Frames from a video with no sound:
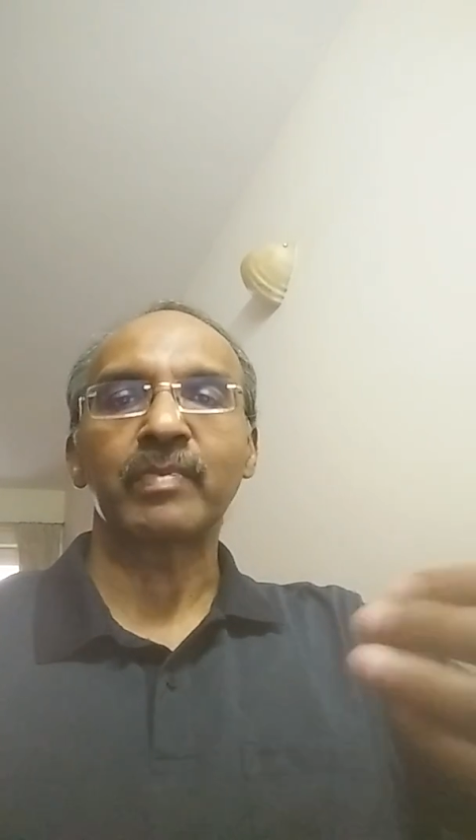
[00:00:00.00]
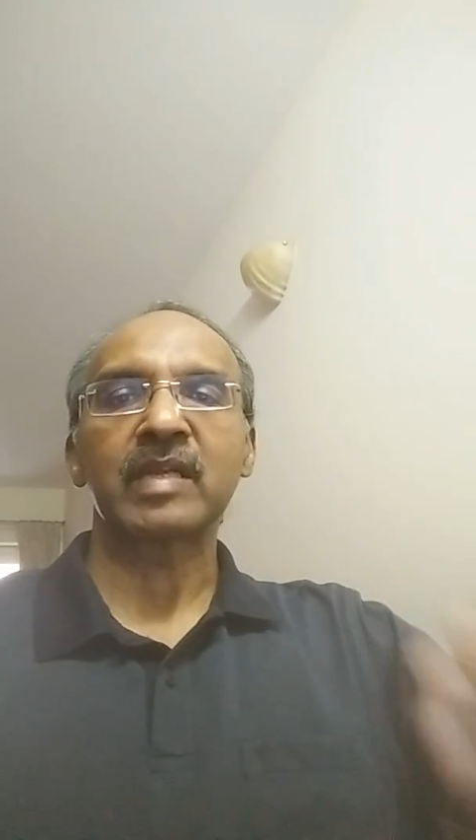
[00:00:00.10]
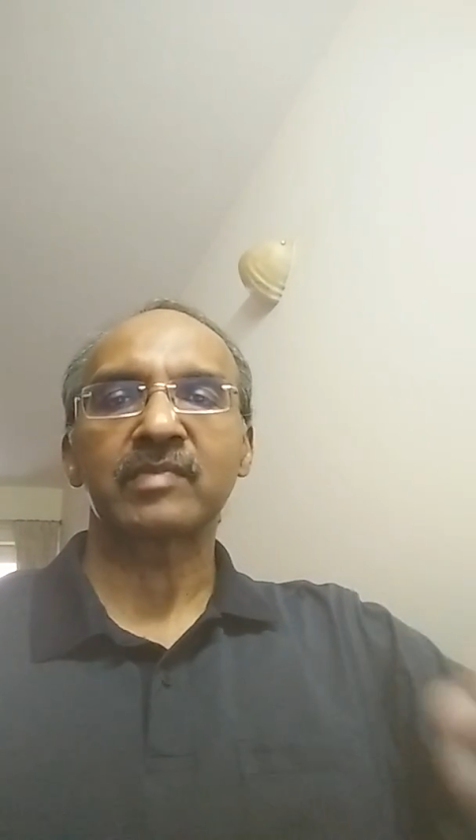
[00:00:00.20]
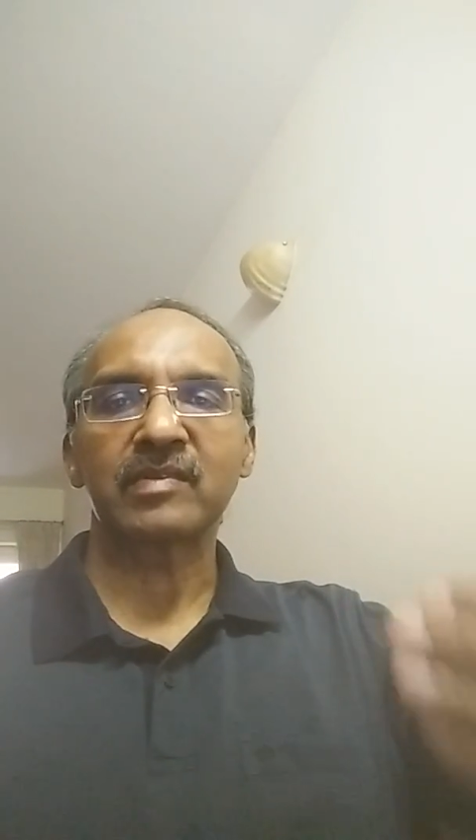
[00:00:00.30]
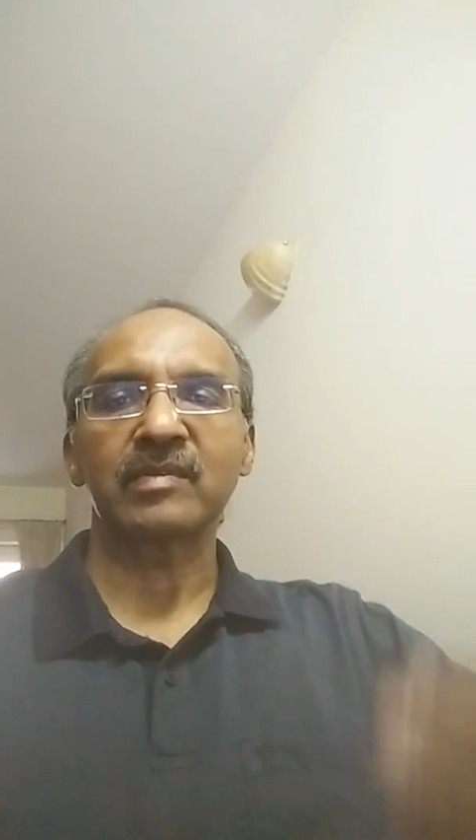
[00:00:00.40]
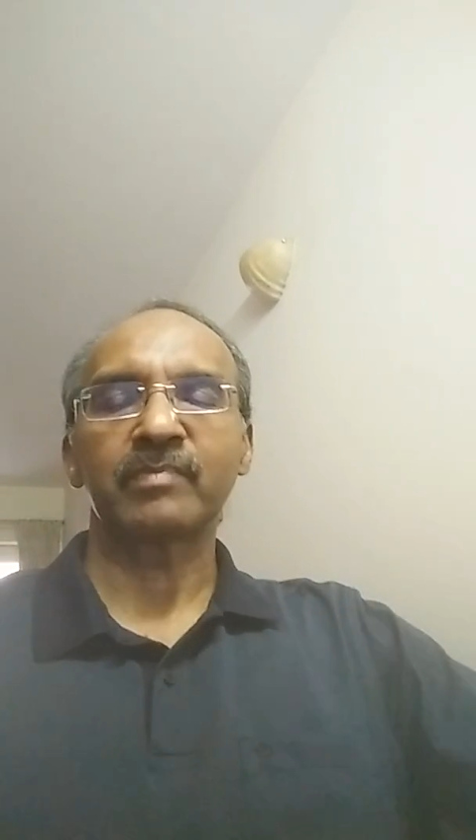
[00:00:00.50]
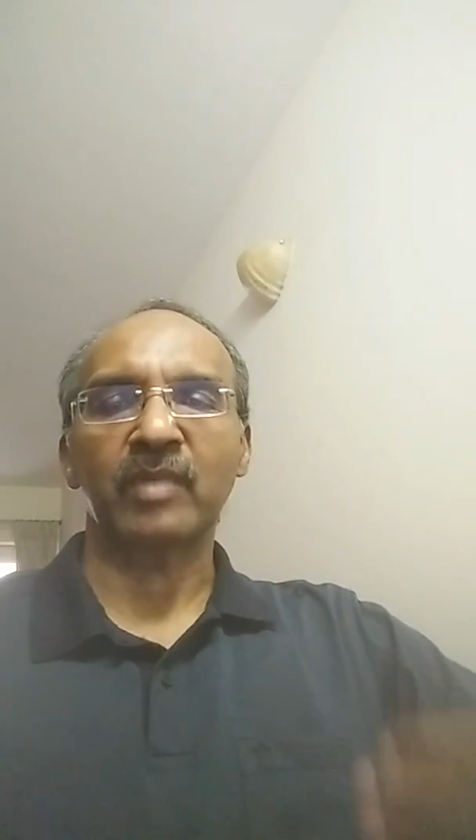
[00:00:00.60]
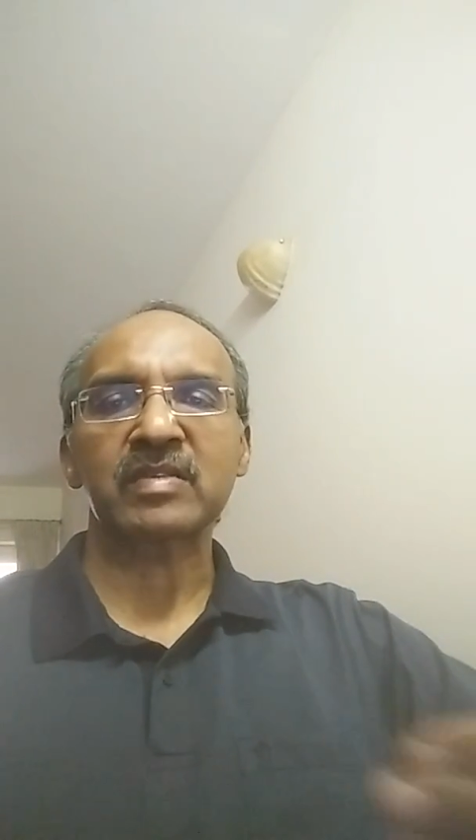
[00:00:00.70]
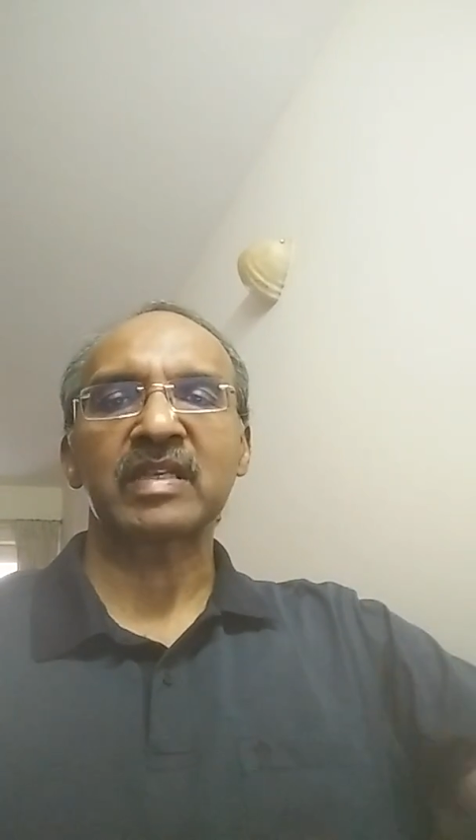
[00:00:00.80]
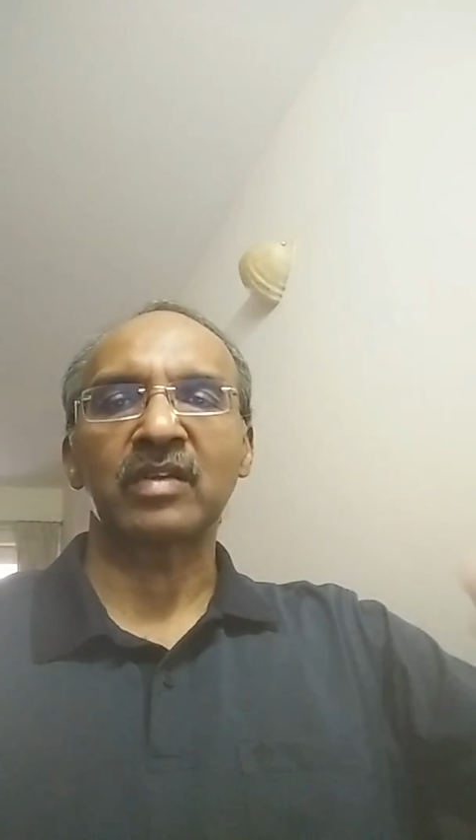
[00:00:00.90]
but
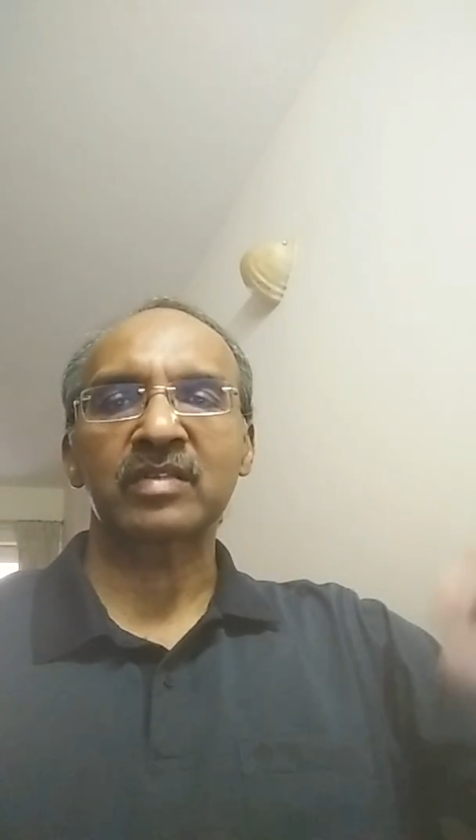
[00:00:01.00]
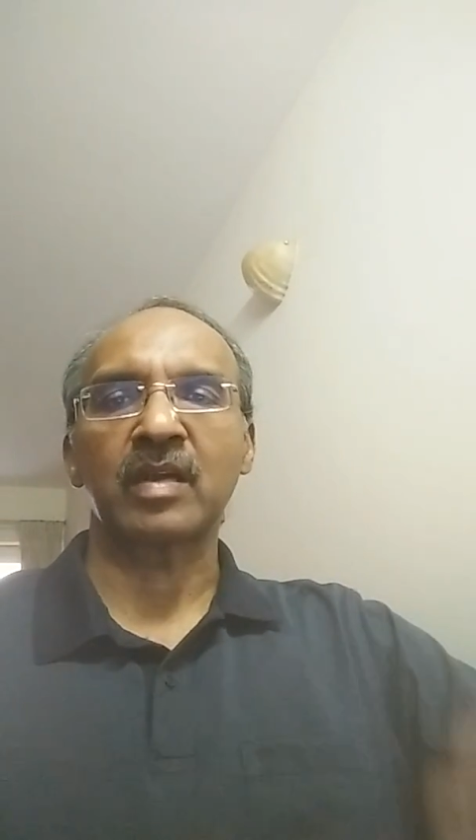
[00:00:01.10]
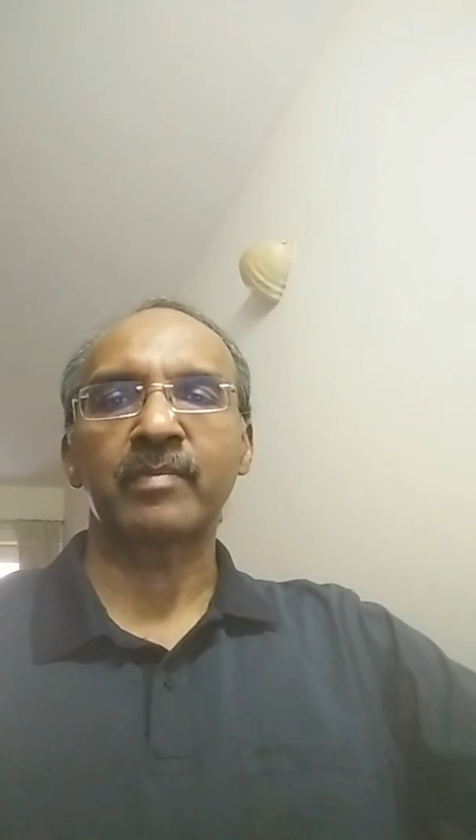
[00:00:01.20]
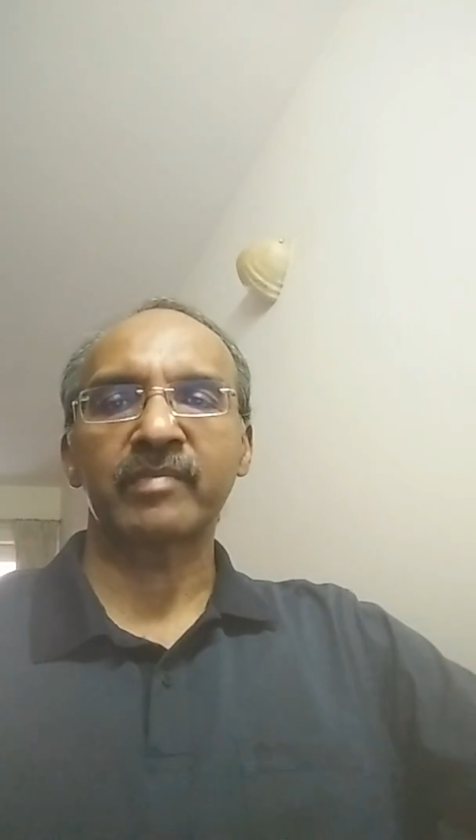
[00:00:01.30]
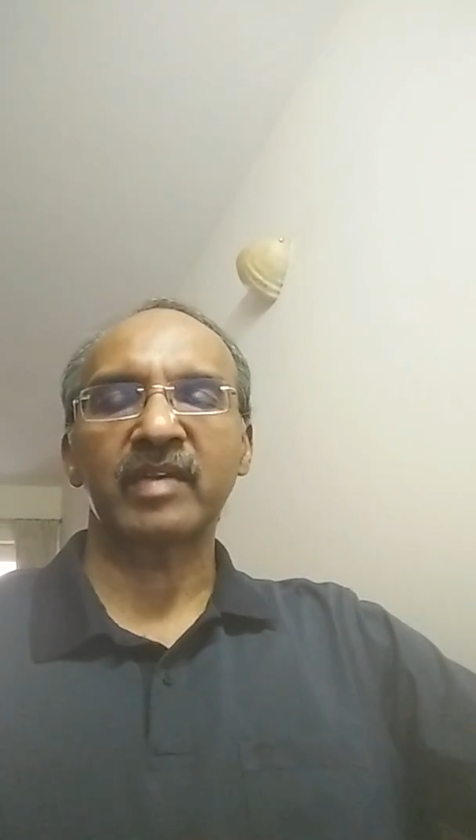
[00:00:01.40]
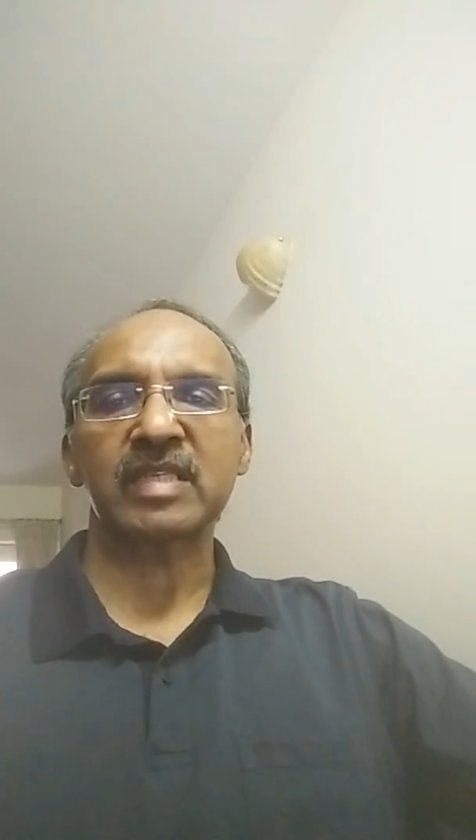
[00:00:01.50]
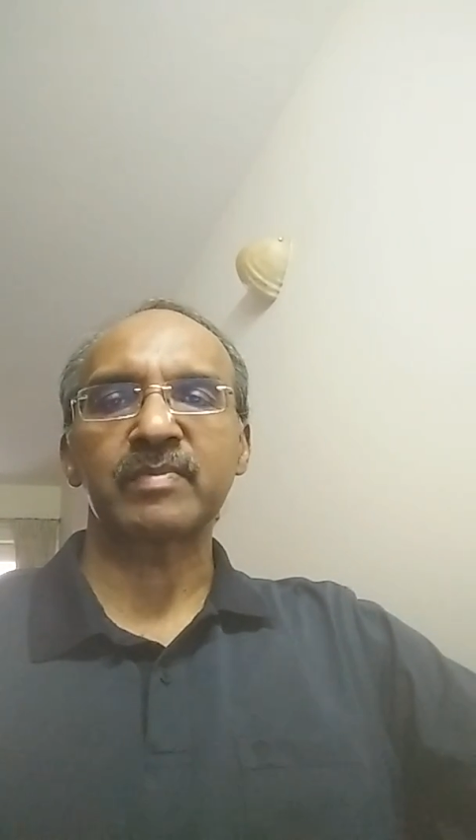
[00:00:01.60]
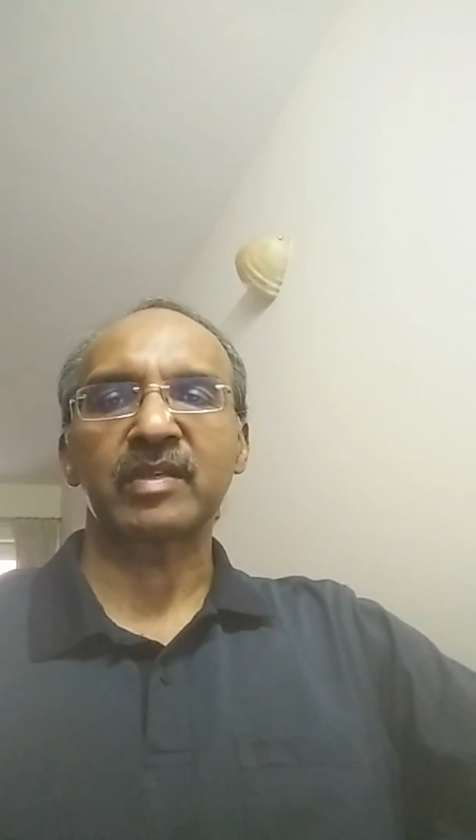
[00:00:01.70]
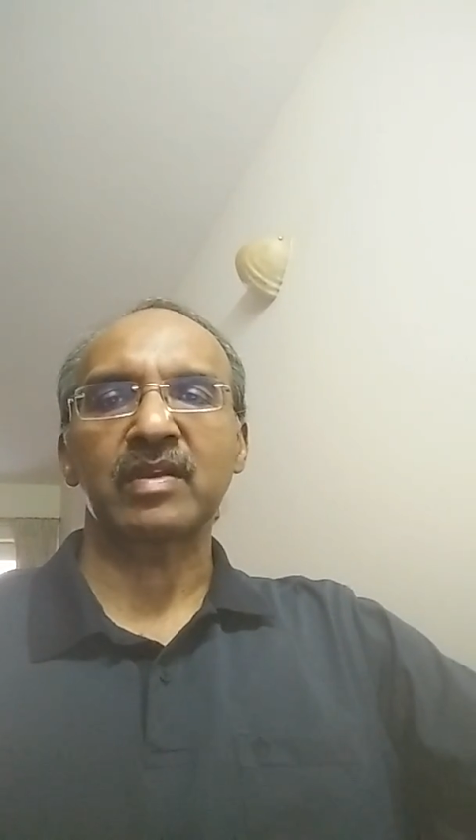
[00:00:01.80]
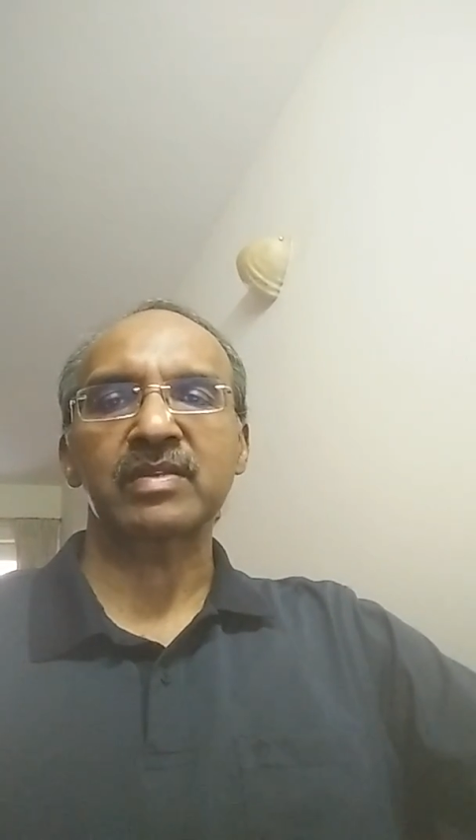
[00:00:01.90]
possibly got
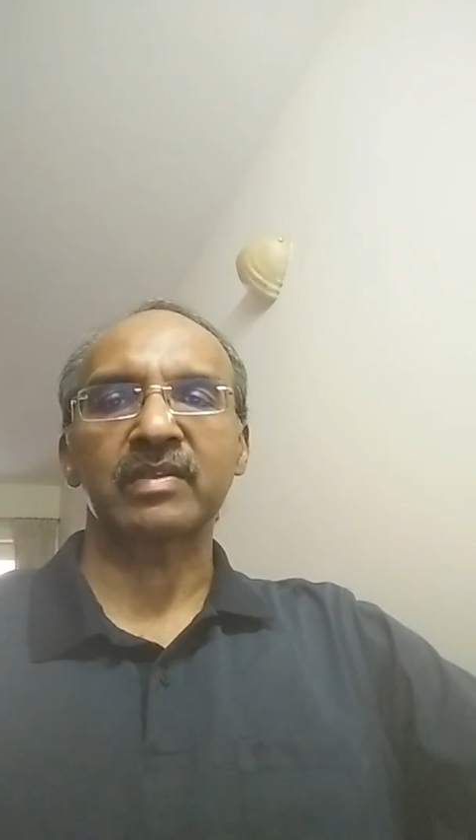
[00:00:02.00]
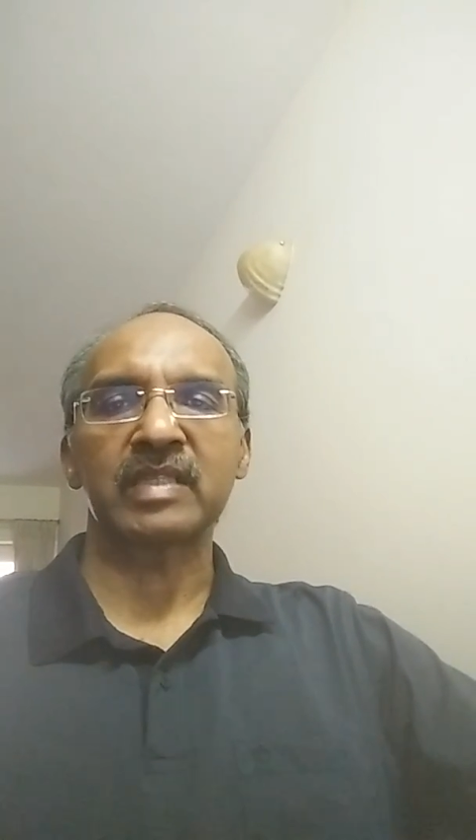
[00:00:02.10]
compromised because